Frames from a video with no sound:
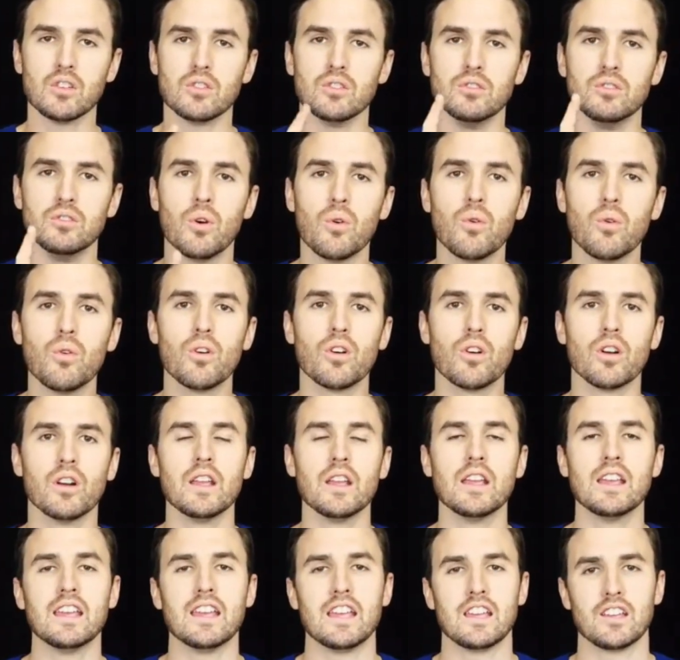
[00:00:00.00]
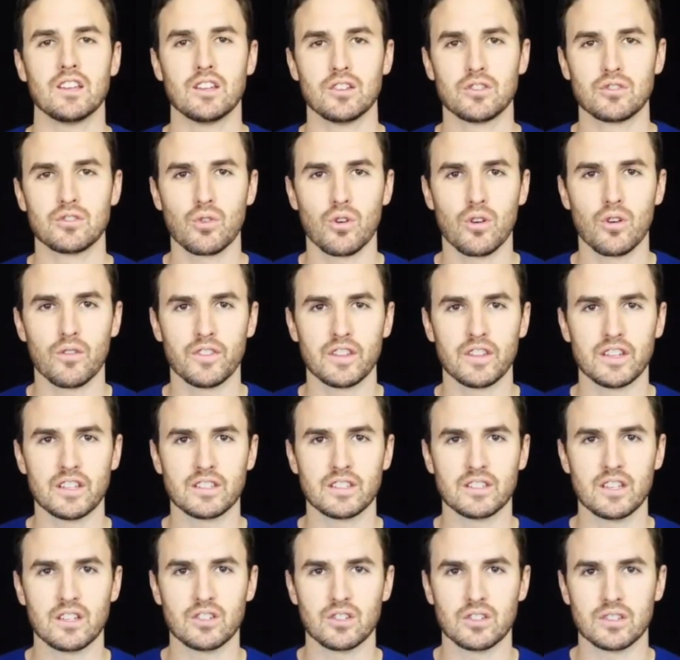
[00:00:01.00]
You're in control of the
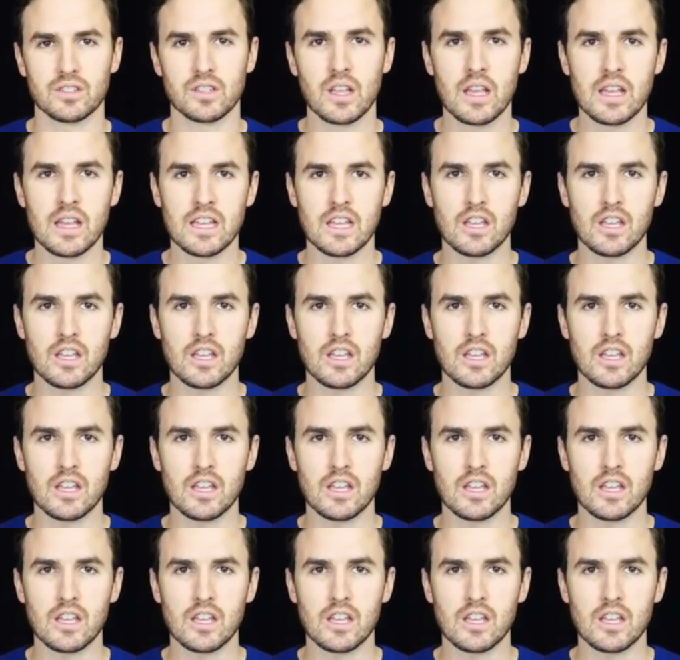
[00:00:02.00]
decisions.